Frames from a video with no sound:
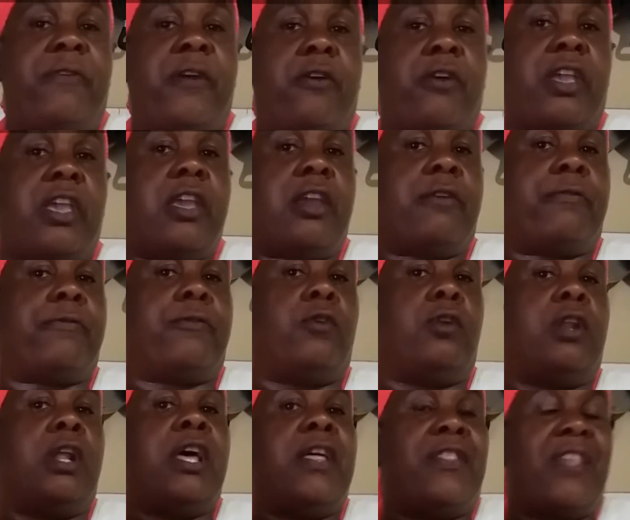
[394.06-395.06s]
very
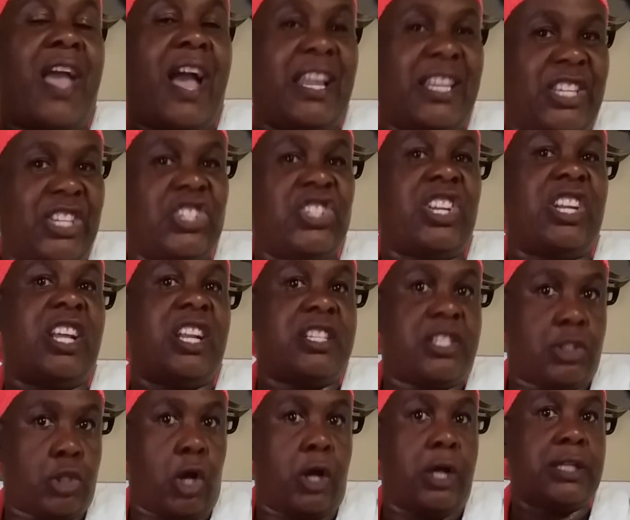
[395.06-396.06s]
careful the additional
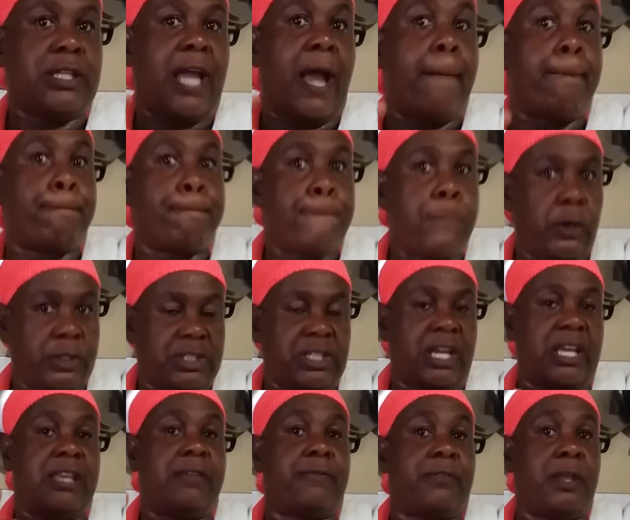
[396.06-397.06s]
salt and
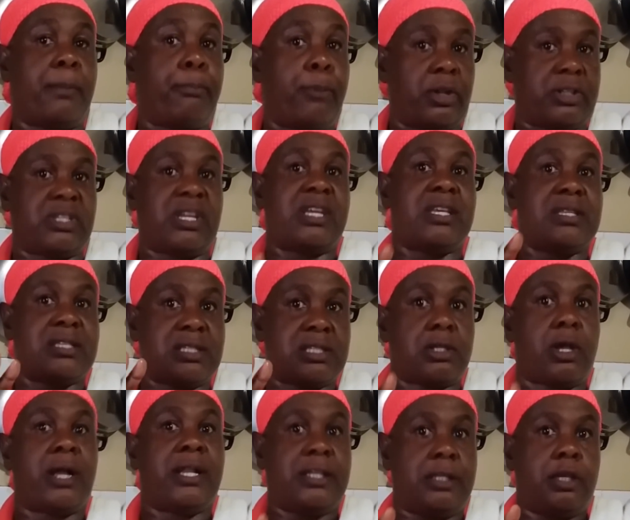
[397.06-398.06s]
butter. If the butter is
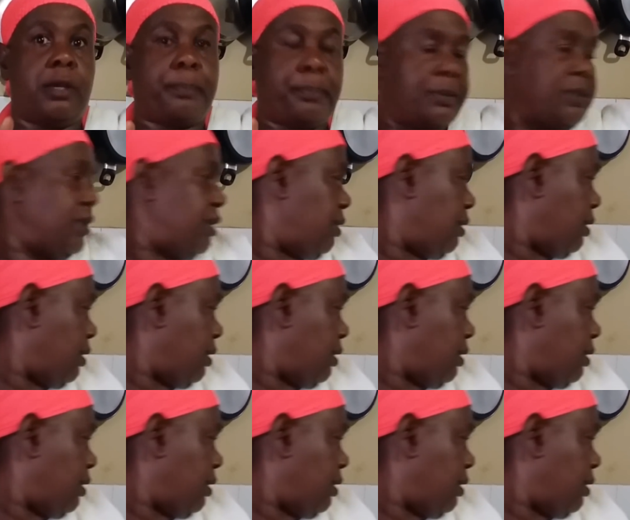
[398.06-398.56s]
salty, you put